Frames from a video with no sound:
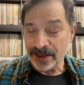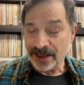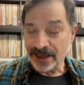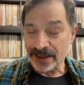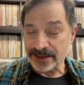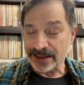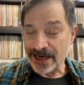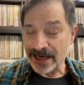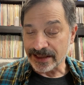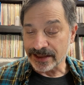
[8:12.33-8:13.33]
It's
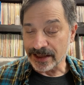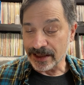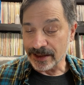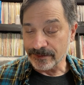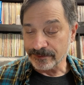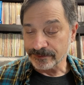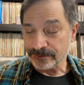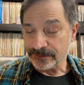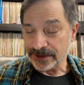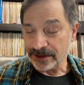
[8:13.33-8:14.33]
got
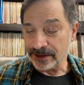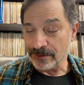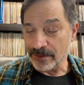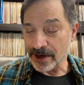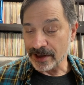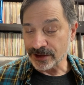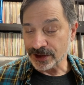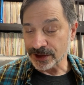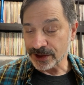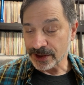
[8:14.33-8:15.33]
Little
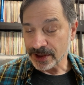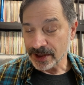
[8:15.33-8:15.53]
March.